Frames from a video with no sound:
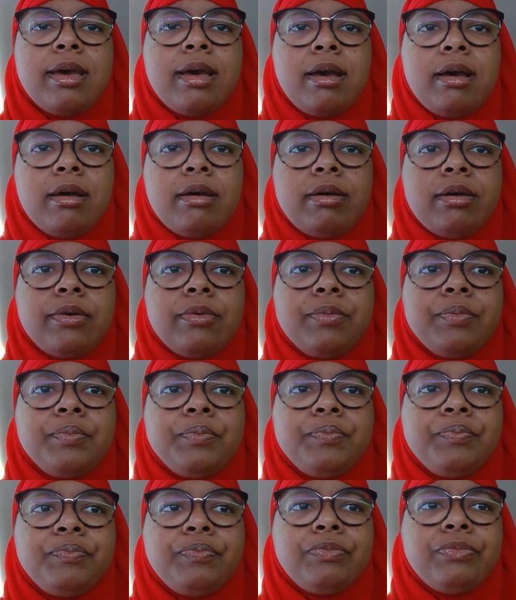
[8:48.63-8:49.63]

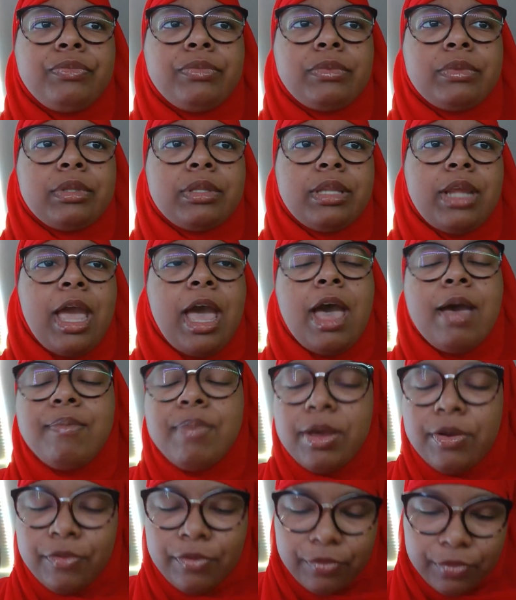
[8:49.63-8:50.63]
I pay
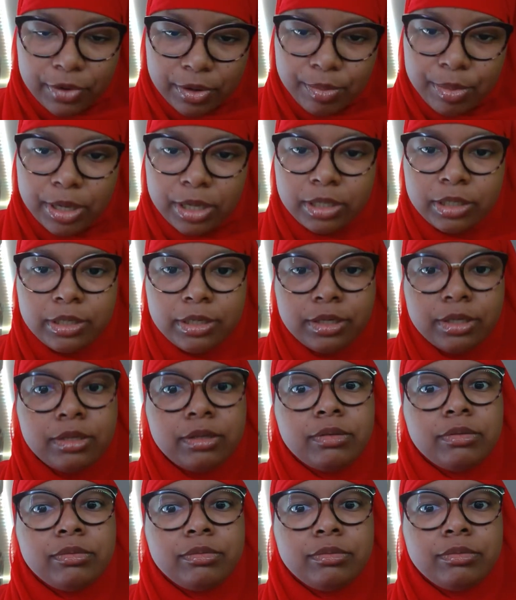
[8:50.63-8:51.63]
for Funimation,
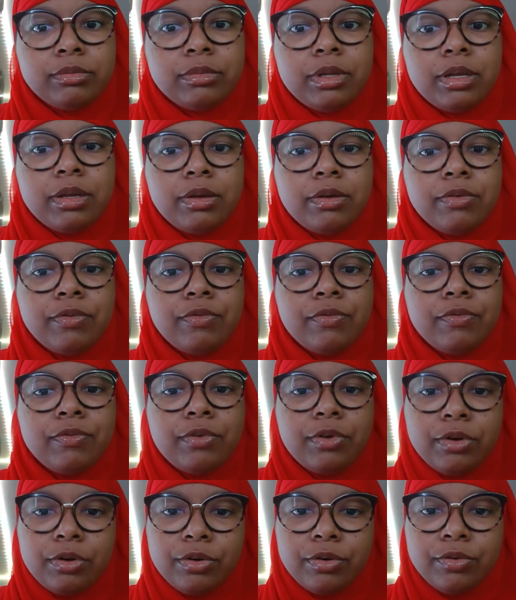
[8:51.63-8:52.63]

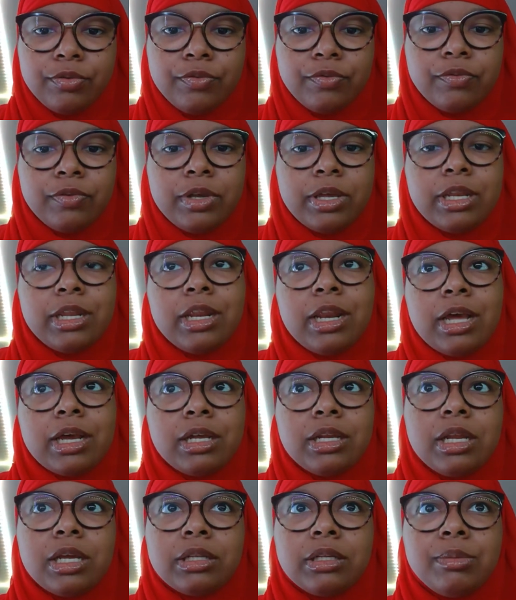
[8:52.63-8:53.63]
Verve, and then I
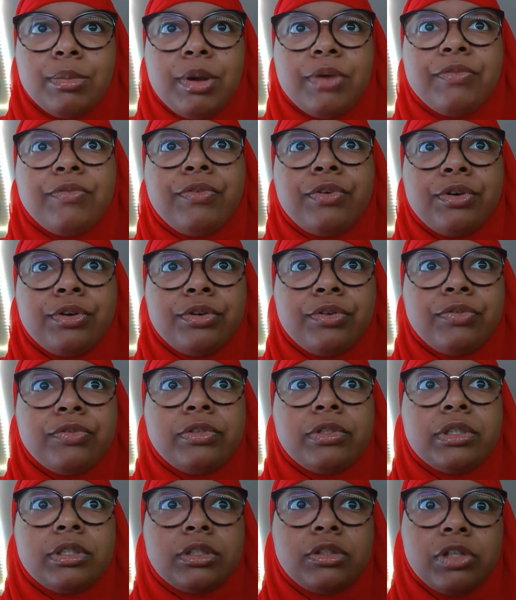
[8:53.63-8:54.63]
connected my Verve
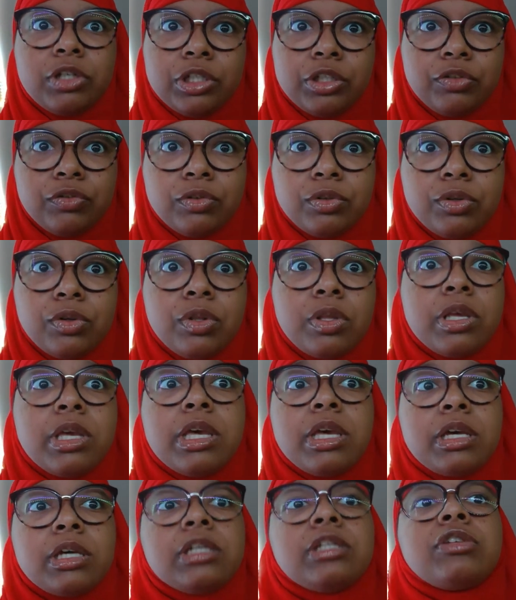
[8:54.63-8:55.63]
to Crunchyroll
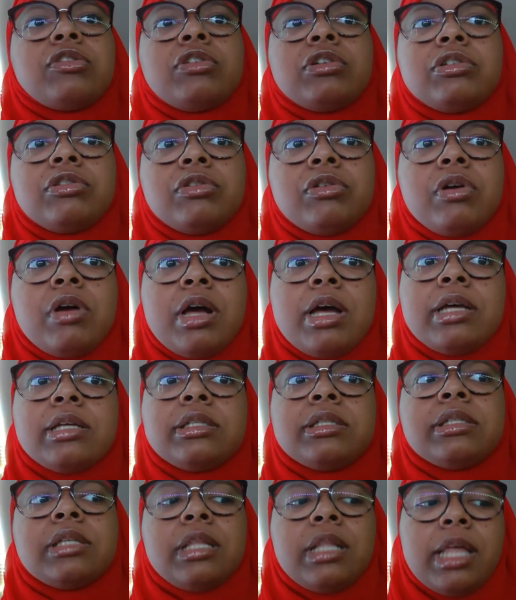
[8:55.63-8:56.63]
because Crunchyroll has
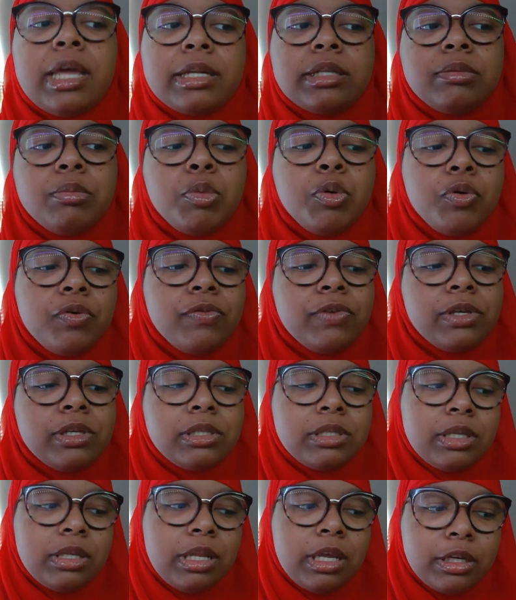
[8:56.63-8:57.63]
select movies,
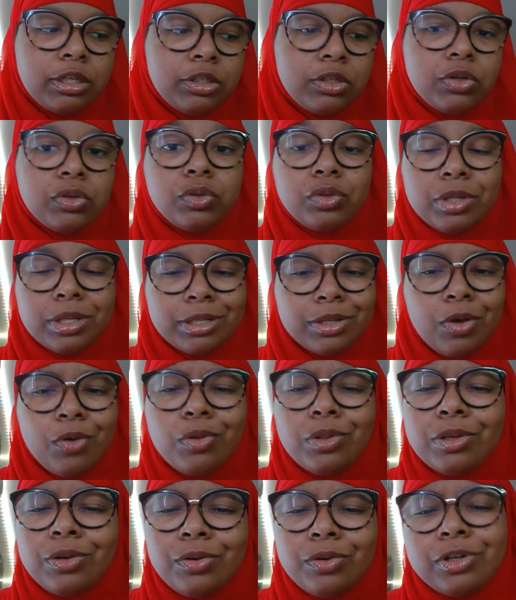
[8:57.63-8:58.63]
select shows that's
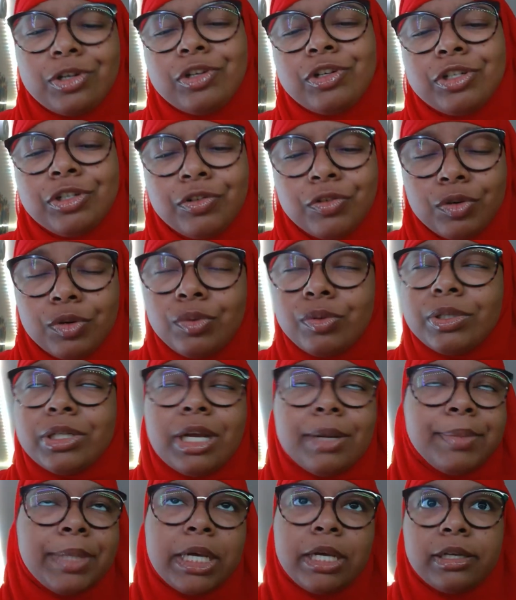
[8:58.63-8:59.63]
only on Crunchyroll, which
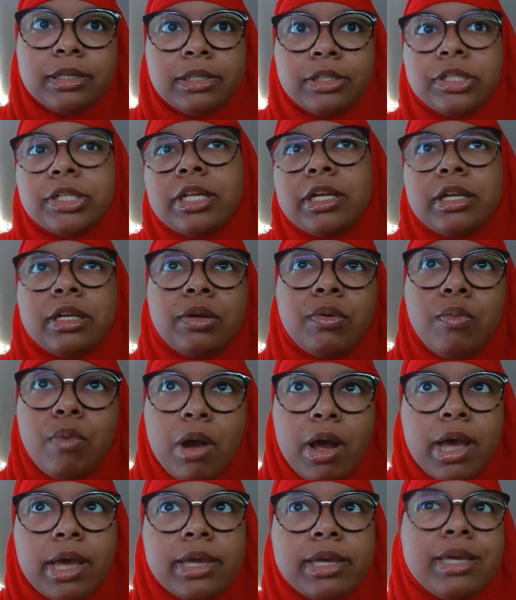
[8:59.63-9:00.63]
I'm not understanding
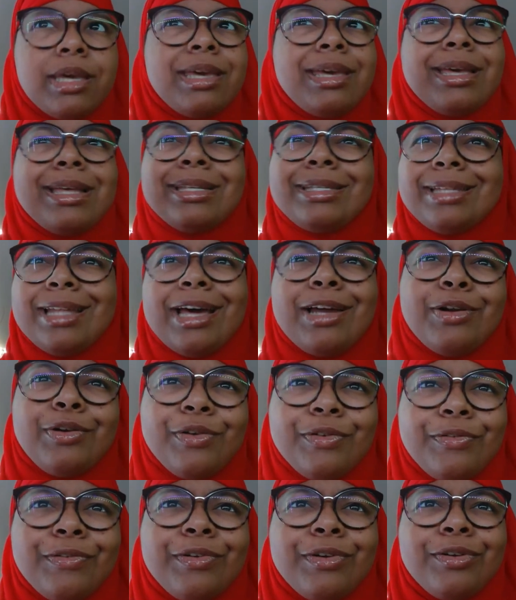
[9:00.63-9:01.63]
why it's not on
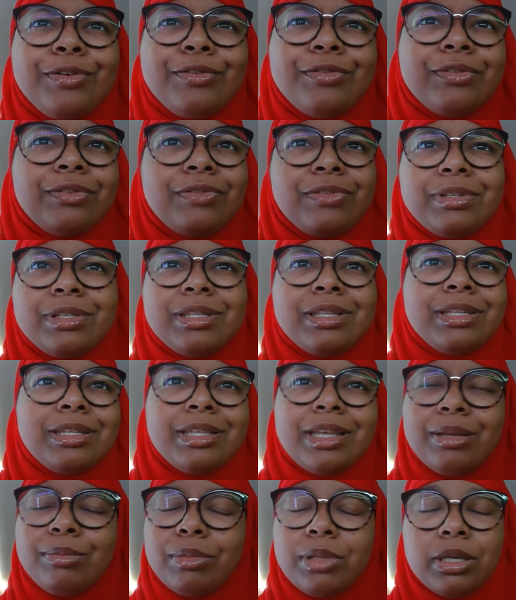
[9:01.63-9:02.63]
Verve if it's the
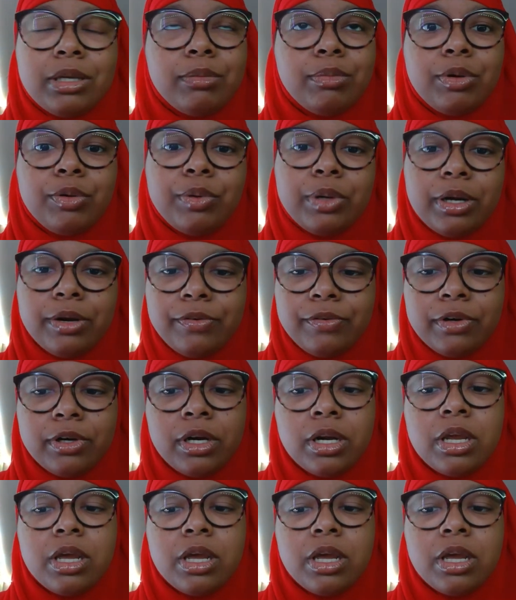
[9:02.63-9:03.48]
same thing, but whatever.